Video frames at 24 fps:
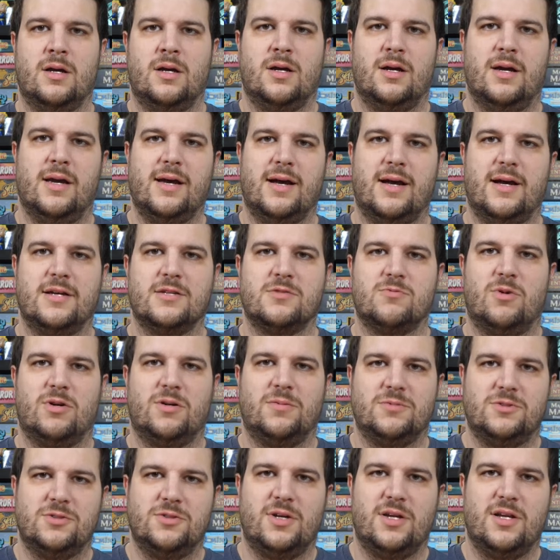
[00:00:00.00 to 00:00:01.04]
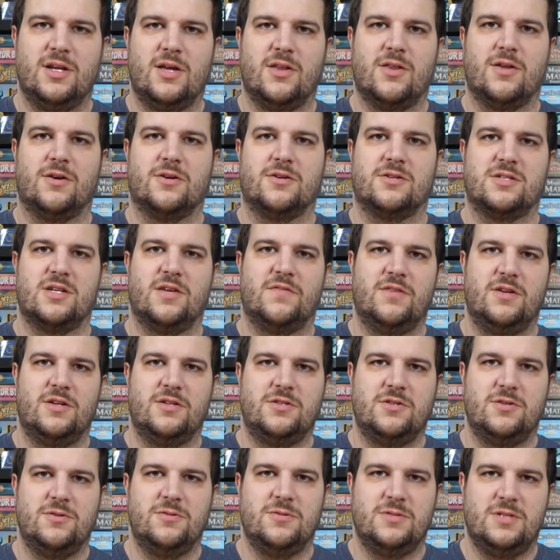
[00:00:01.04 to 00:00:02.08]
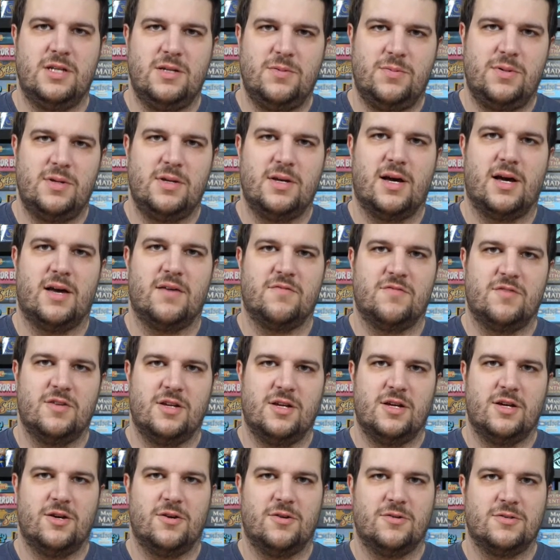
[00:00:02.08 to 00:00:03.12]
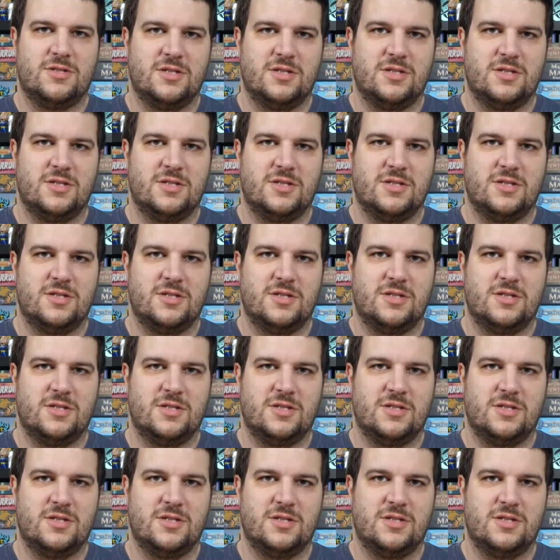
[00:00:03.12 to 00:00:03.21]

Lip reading: Hey guys, welcome to another 72 DPI video.